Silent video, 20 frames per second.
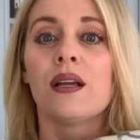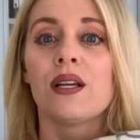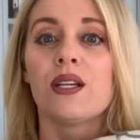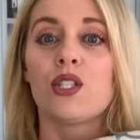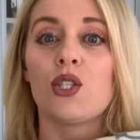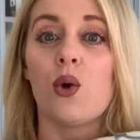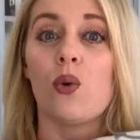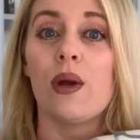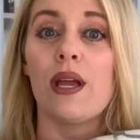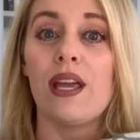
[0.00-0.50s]

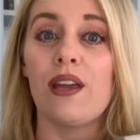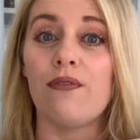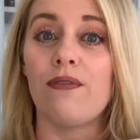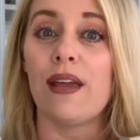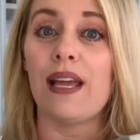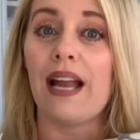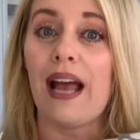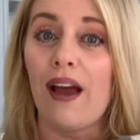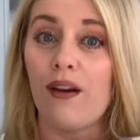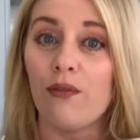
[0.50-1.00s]
So if
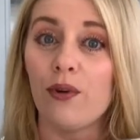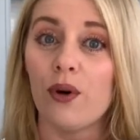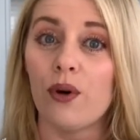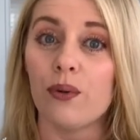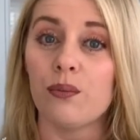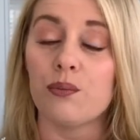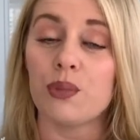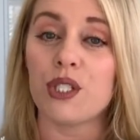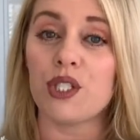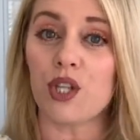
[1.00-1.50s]
it
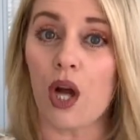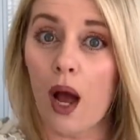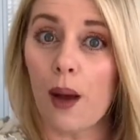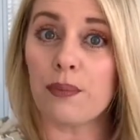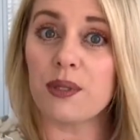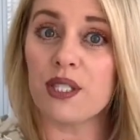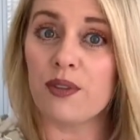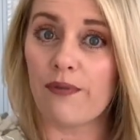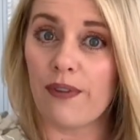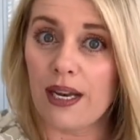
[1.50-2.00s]
ever
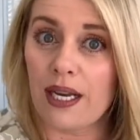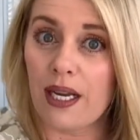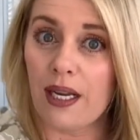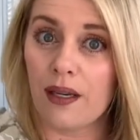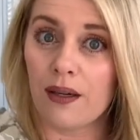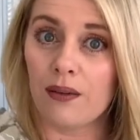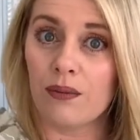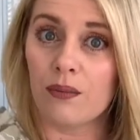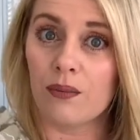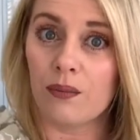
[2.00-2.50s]
stops
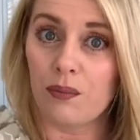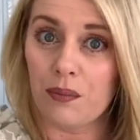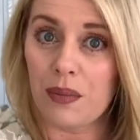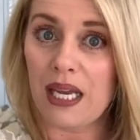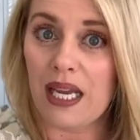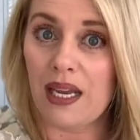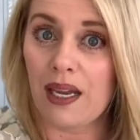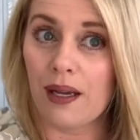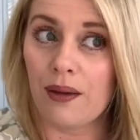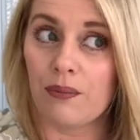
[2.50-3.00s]
fitting
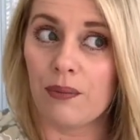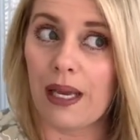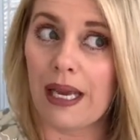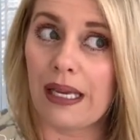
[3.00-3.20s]
me,